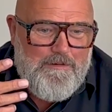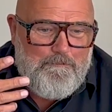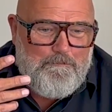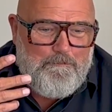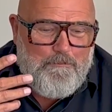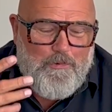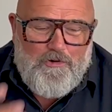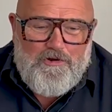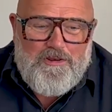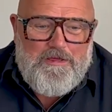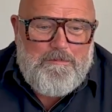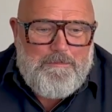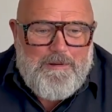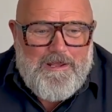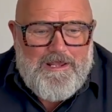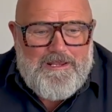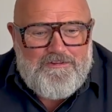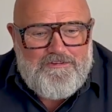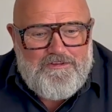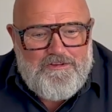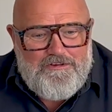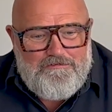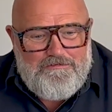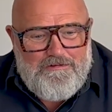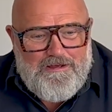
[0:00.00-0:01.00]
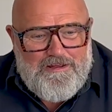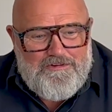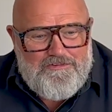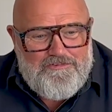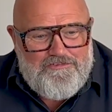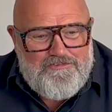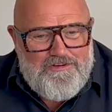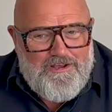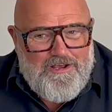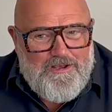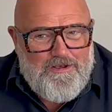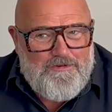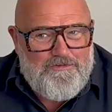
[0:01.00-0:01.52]
body painted Grace
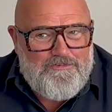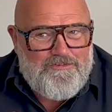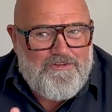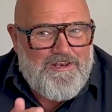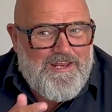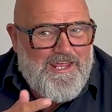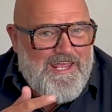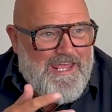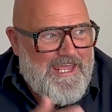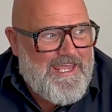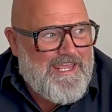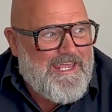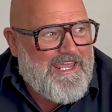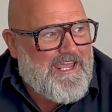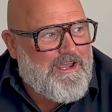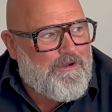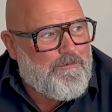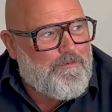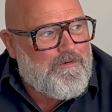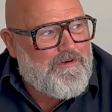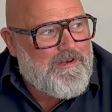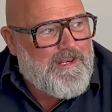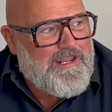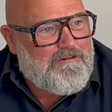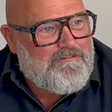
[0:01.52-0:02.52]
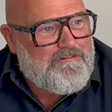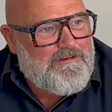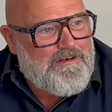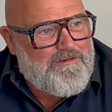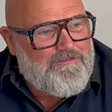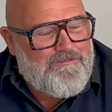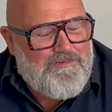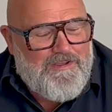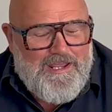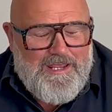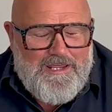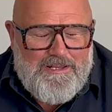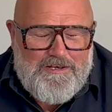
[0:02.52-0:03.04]
Jones and hang out with Larry
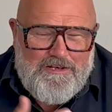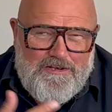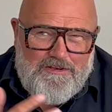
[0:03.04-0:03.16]
Levan.